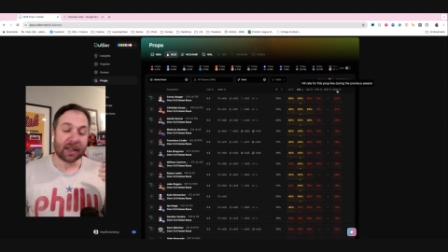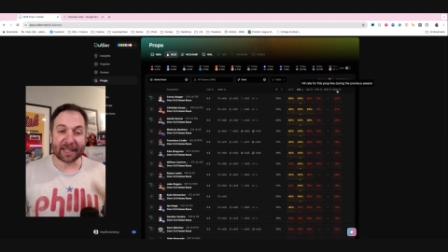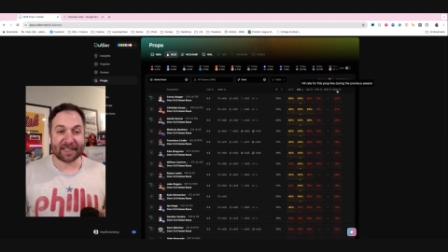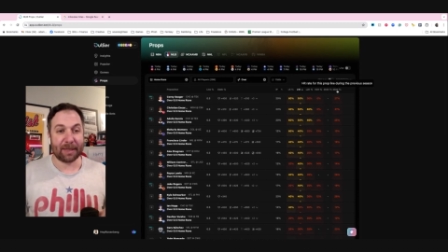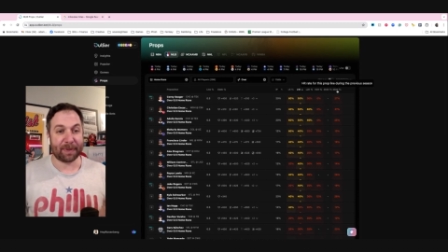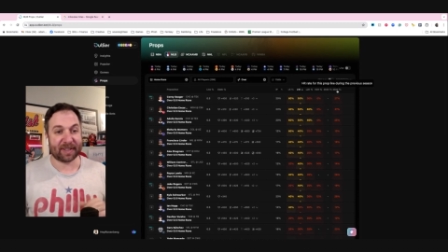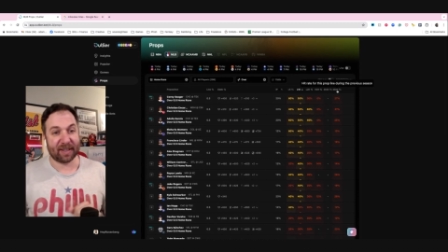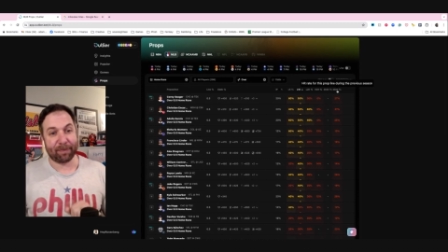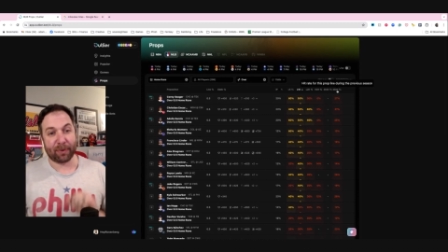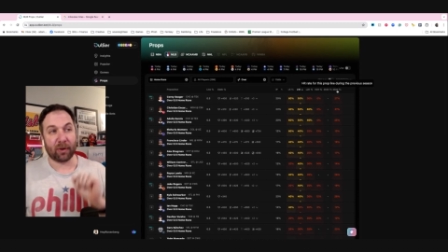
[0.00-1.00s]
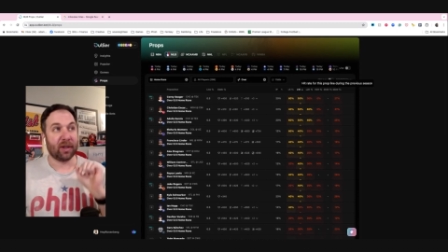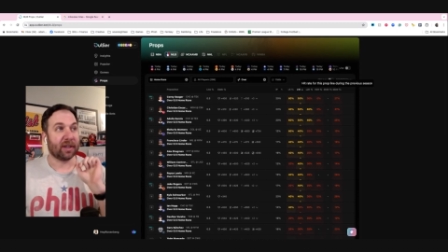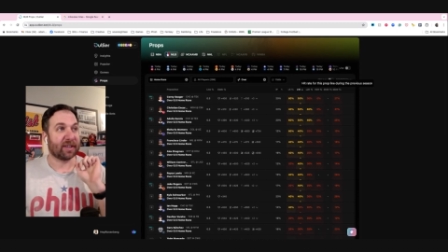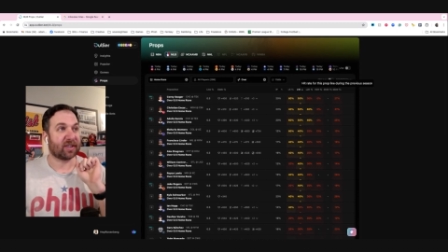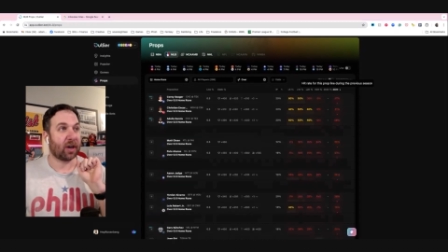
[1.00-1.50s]
let's keep it simple.
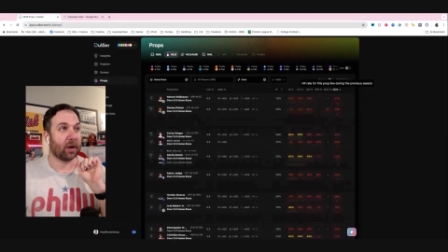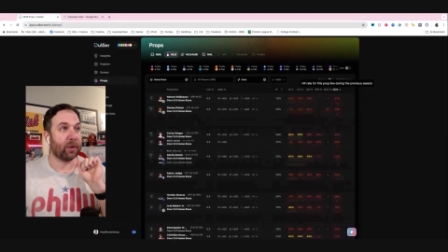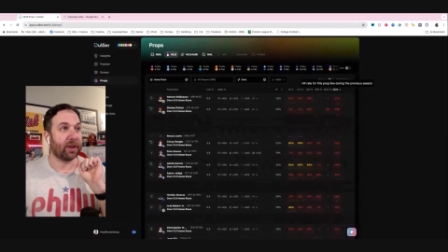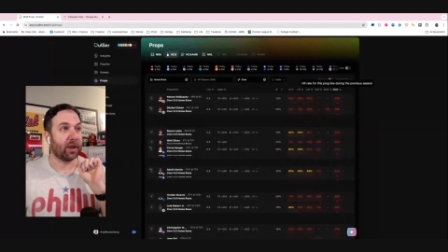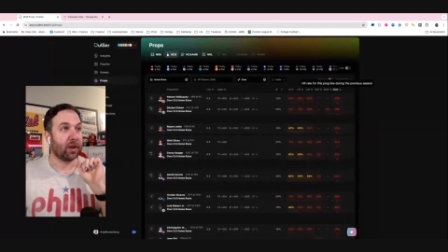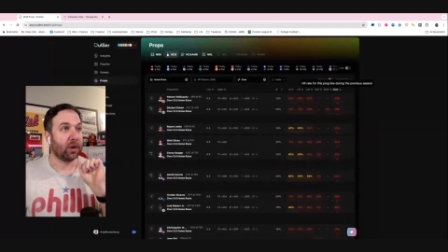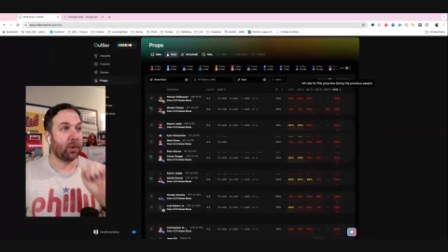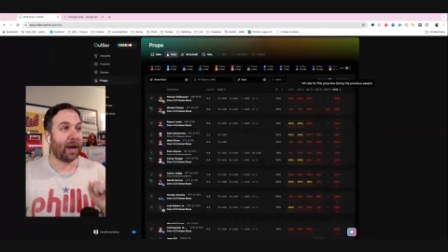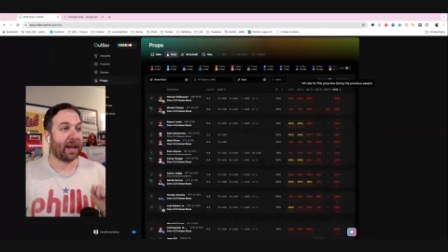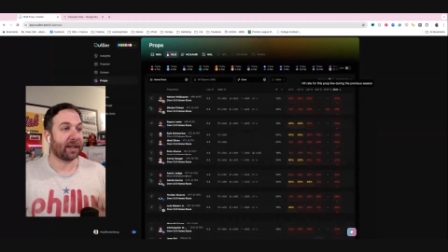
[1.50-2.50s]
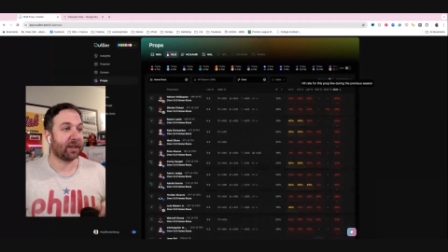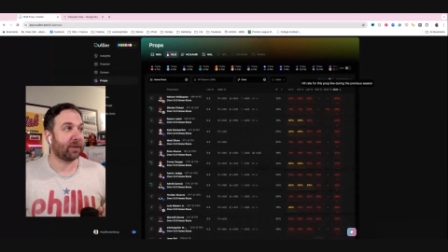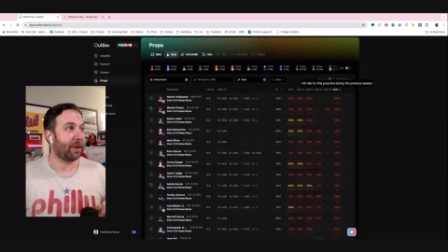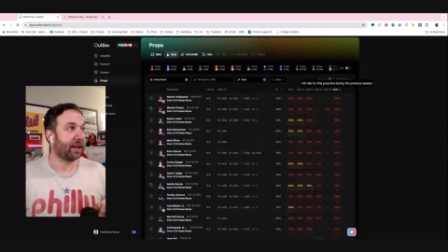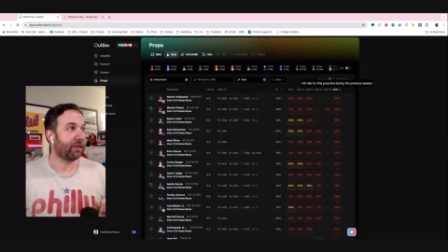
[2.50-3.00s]
Let's start with who had a good
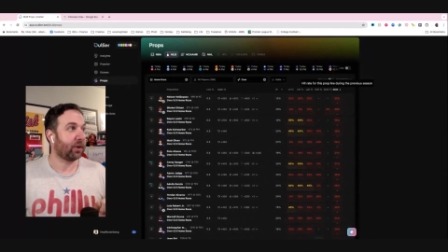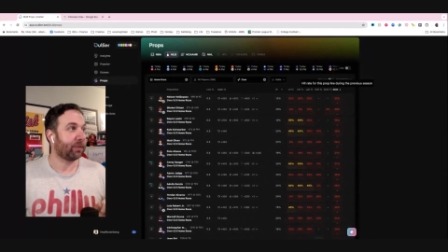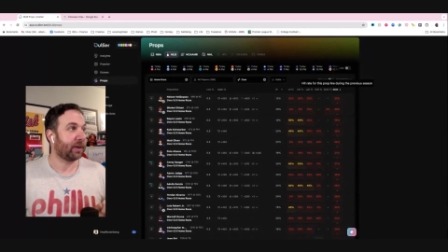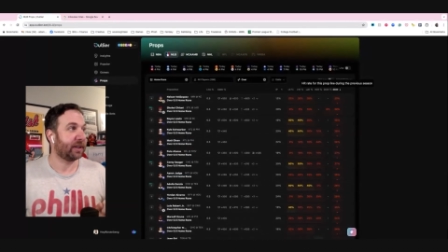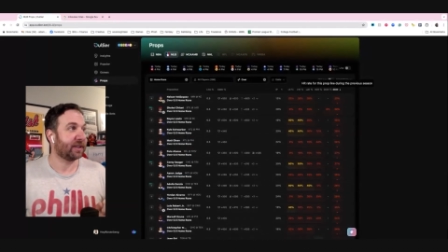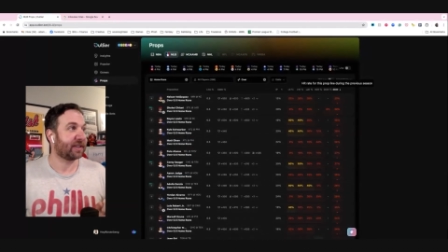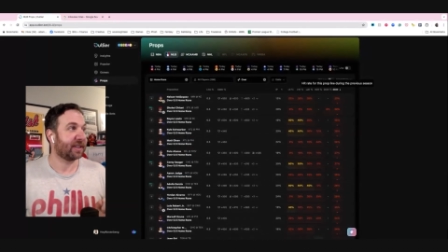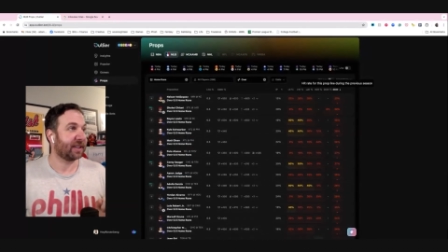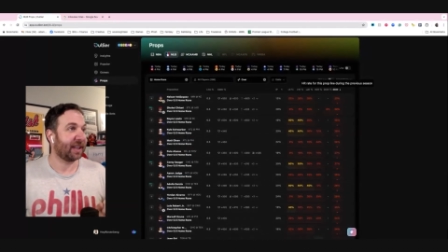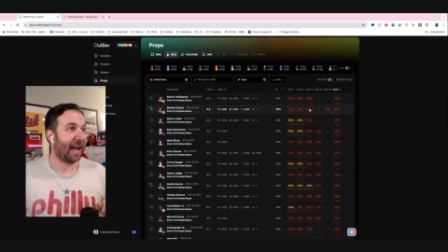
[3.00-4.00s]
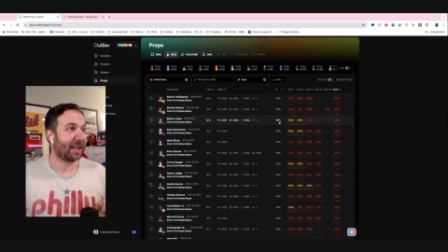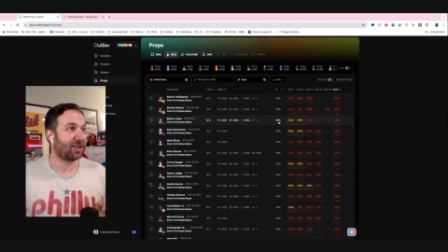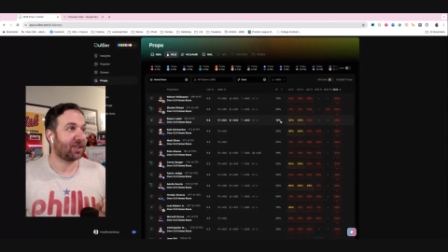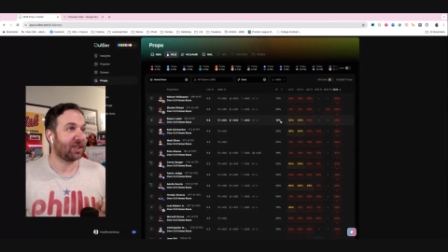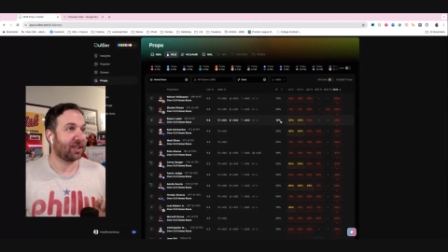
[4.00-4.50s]
amount of home runs
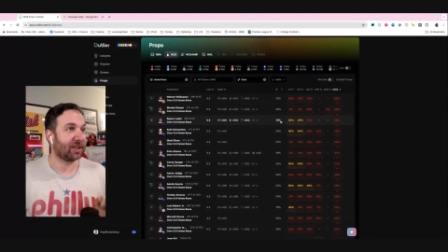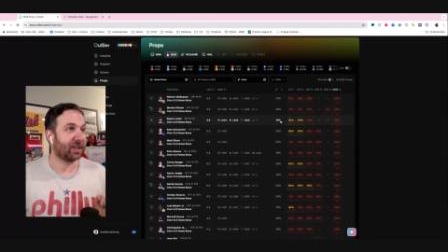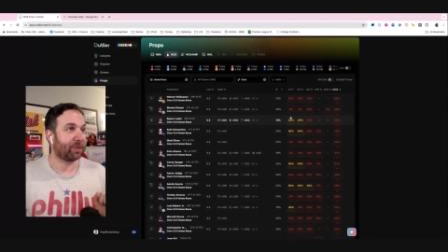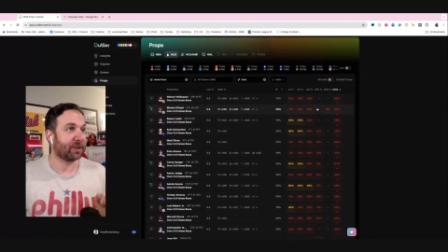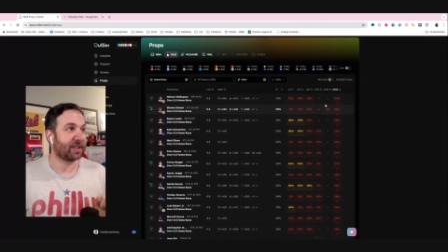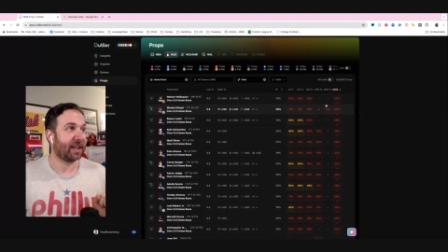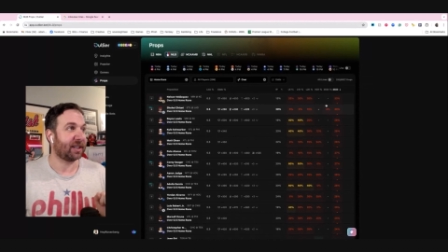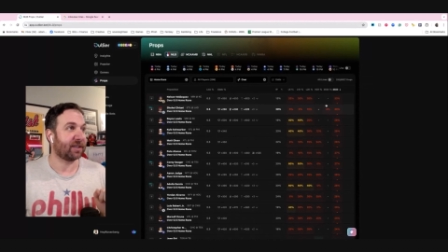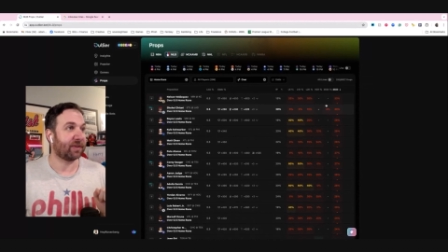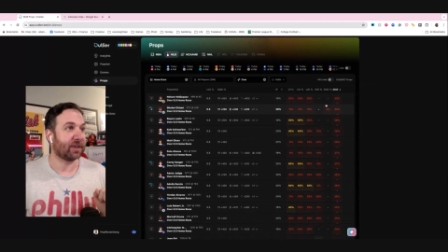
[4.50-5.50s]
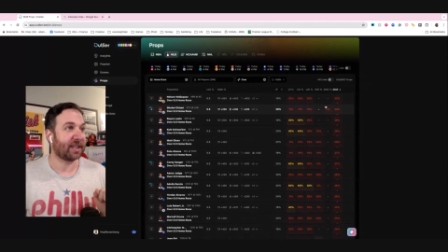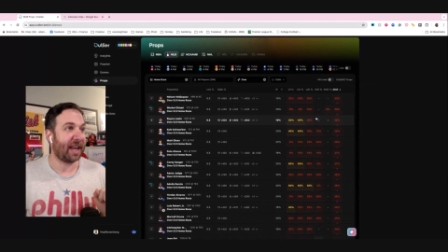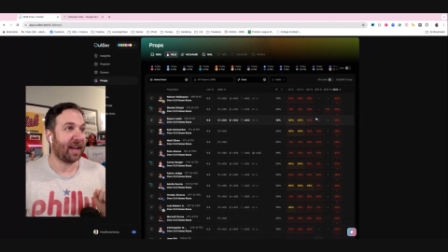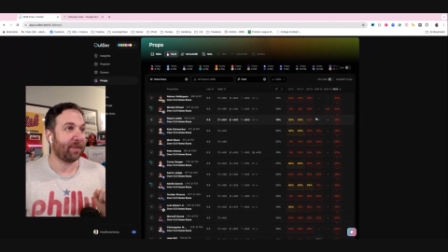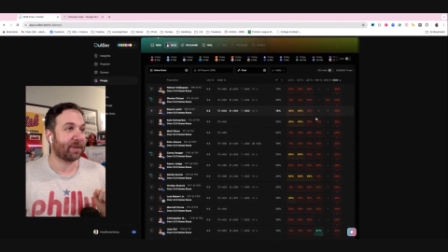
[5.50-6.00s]
last year and a percentage of their
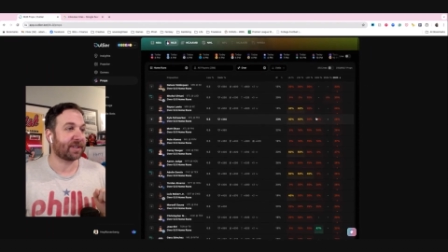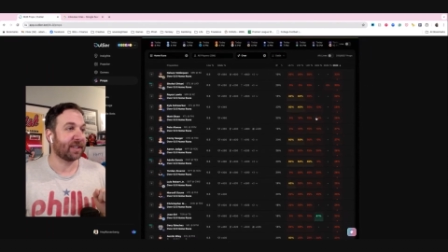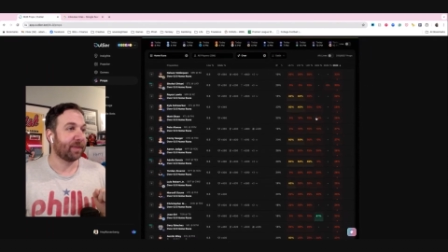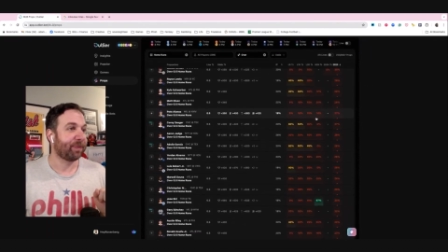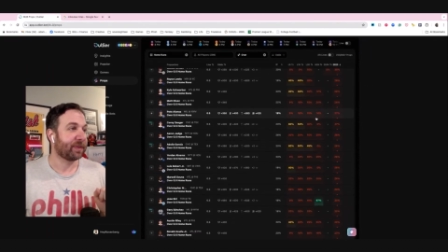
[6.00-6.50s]
games.